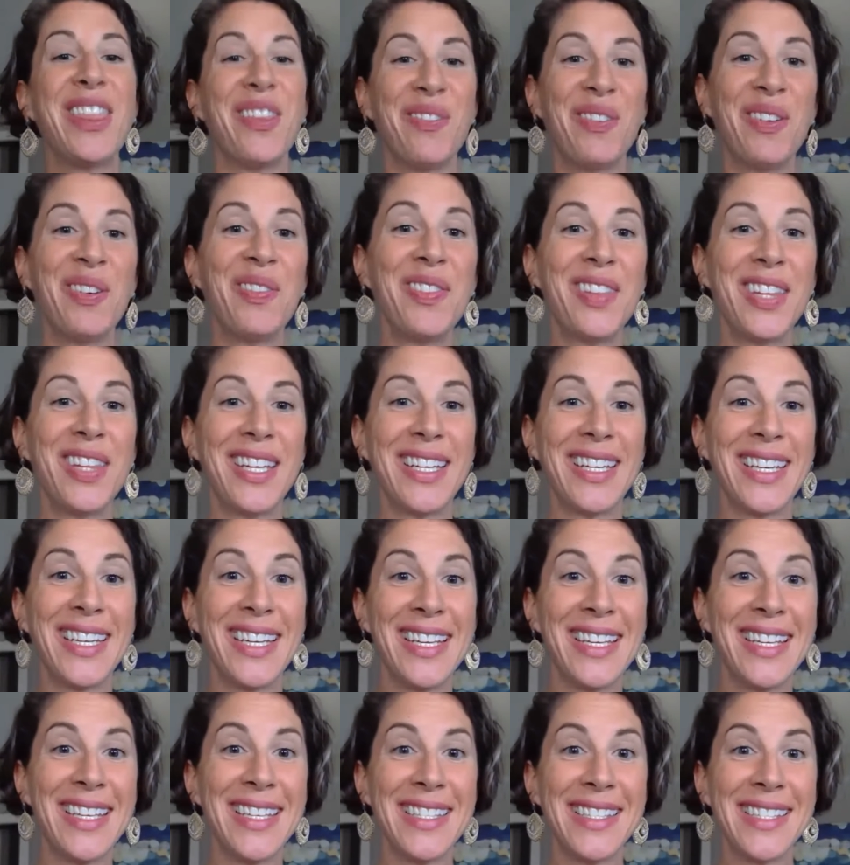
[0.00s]
the fifth thing
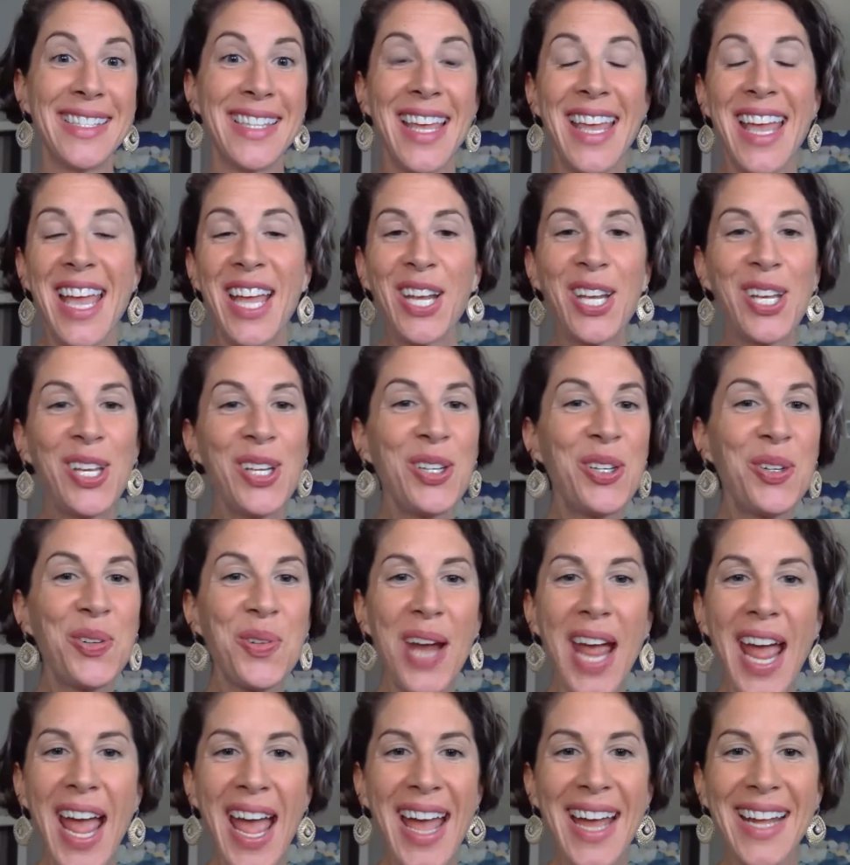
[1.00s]
is,
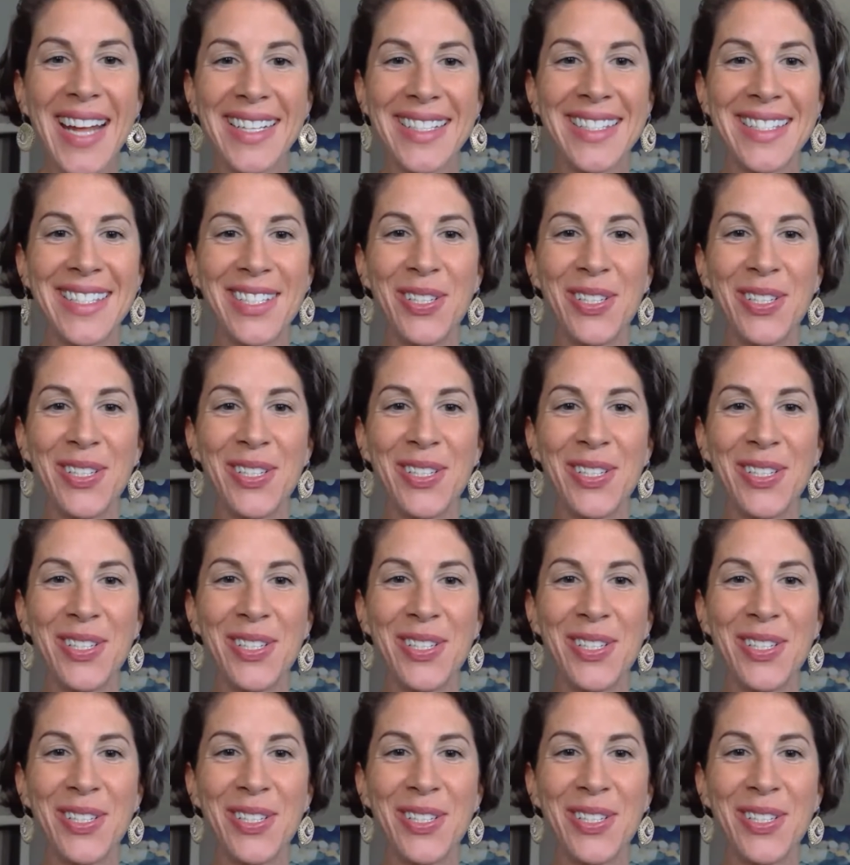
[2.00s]
congrats.